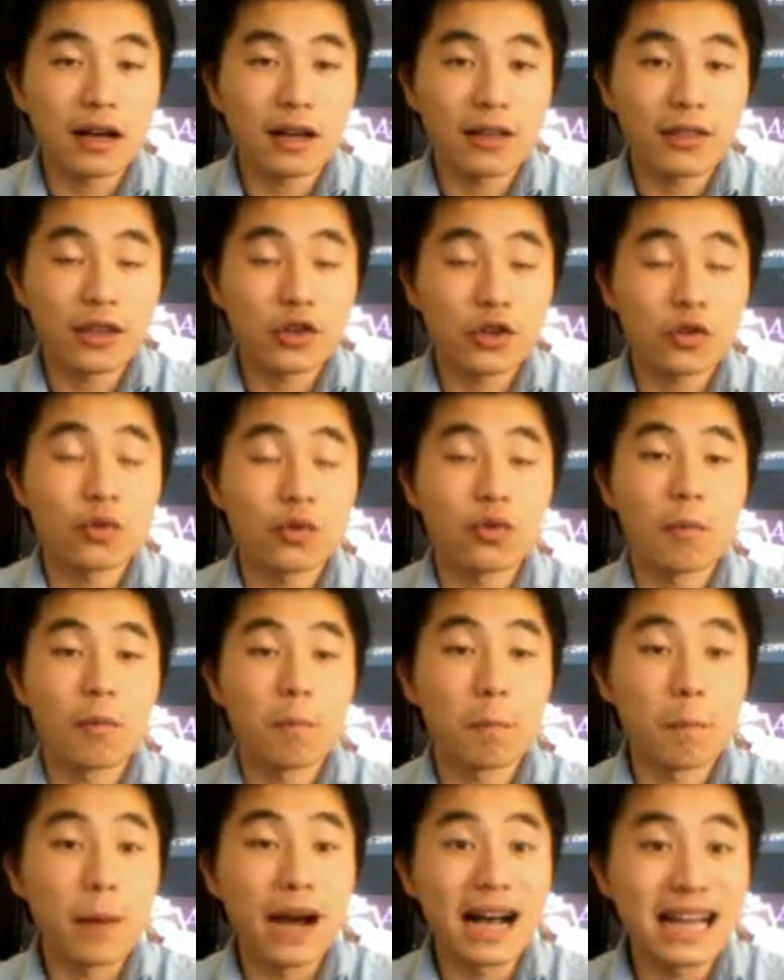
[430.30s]
the Google
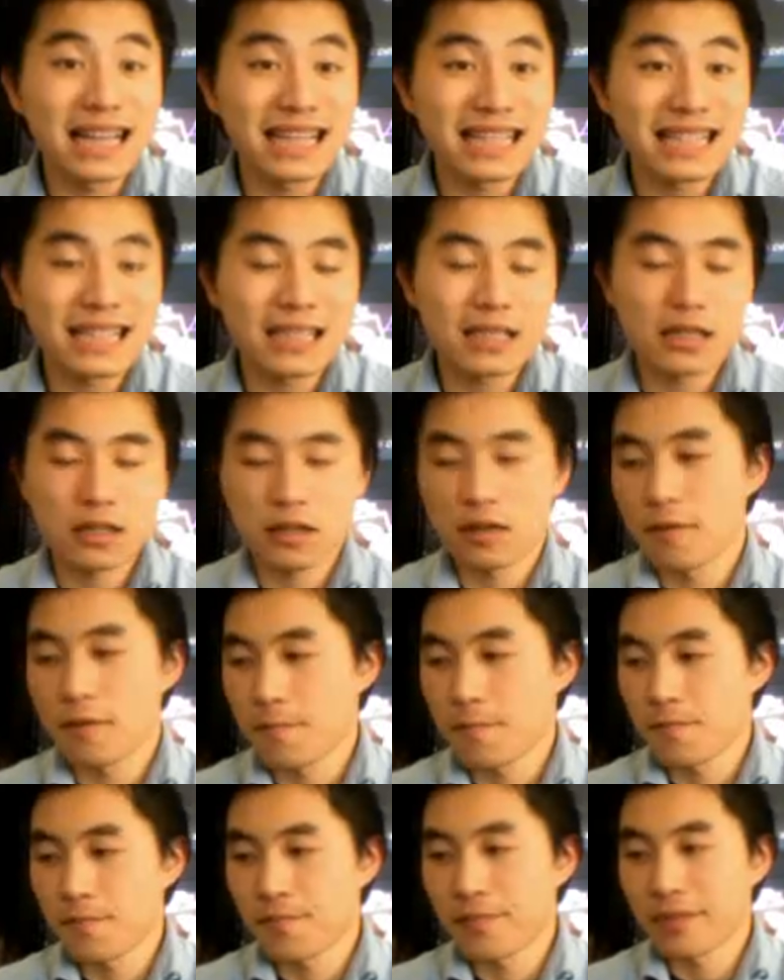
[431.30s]
Buzz.
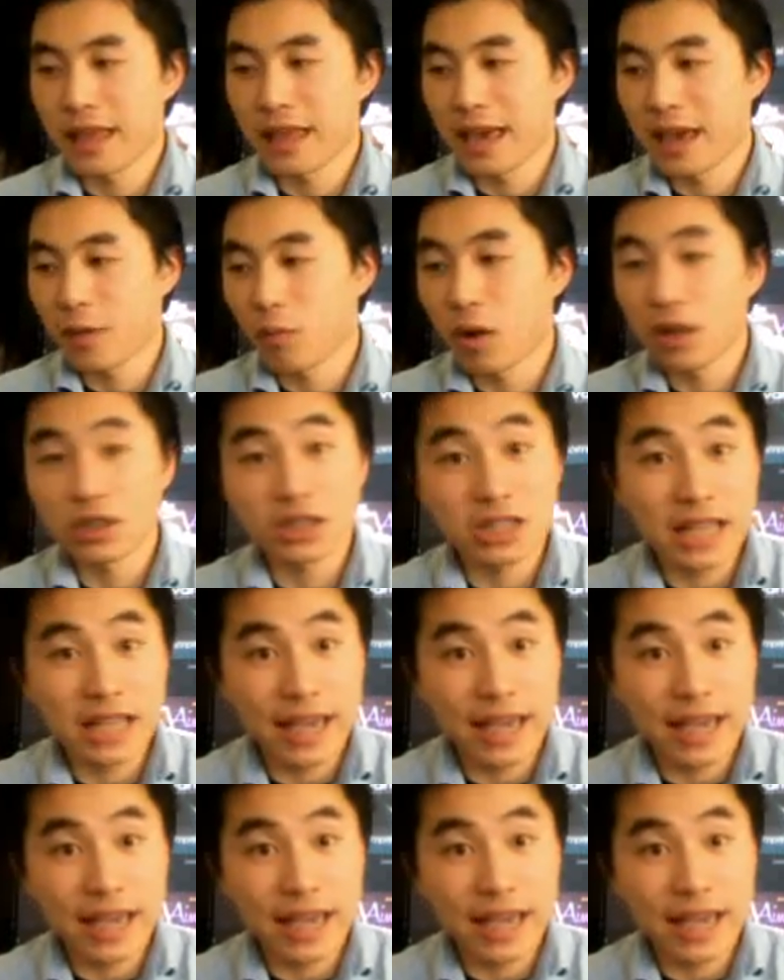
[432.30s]
They want to